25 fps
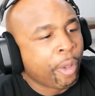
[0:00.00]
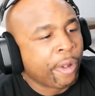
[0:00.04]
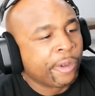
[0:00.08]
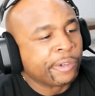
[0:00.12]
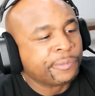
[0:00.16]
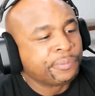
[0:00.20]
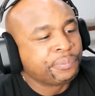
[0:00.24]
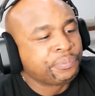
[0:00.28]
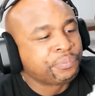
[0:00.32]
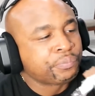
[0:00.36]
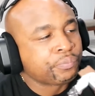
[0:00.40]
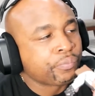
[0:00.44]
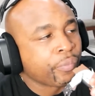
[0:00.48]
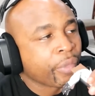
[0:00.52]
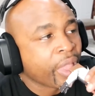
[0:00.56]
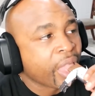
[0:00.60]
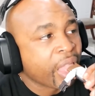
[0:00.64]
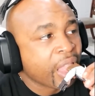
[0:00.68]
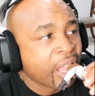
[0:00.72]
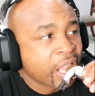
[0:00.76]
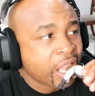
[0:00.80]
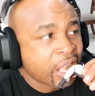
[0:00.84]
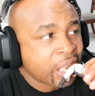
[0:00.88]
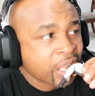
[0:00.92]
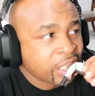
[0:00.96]
miles
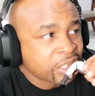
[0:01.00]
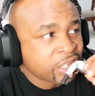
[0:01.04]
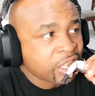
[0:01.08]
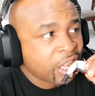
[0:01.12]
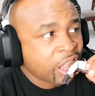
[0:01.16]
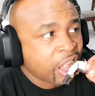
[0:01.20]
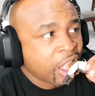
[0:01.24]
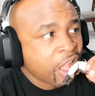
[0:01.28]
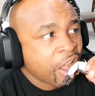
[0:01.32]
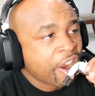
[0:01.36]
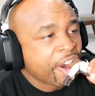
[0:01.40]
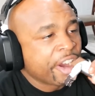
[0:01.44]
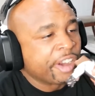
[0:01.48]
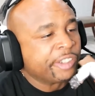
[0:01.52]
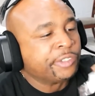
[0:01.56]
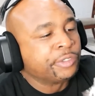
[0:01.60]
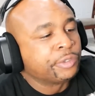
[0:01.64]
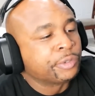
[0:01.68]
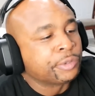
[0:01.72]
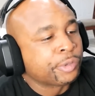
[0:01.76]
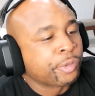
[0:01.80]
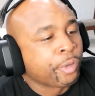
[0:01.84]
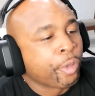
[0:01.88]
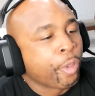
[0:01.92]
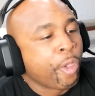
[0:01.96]
offshore where the
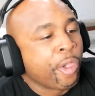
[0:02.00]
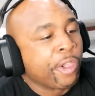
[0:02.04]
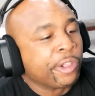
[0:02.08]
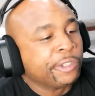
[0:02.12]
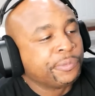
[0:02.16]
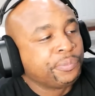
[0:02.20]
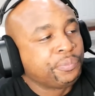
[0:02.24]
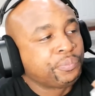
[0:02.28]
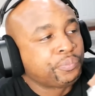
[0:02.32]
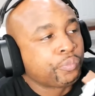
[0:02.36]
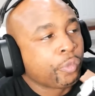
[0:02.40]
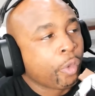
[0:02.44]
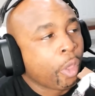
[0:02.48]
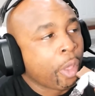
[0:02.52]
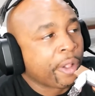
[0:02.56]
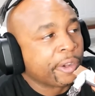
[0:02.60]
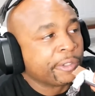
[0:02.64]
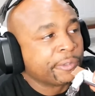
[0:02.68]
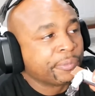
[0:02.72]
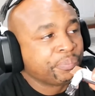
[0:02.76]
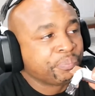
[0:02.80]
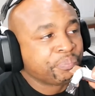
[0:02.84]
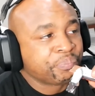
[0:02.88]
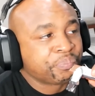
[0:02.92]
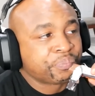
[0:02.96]
international laws of the
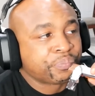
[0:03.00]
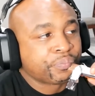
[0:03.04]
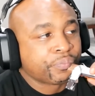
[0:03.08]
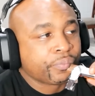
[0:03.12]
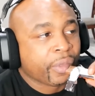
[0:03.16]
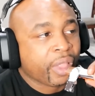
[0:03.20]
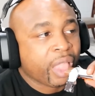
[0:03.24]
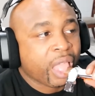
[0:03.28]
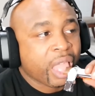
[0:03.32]
internet apply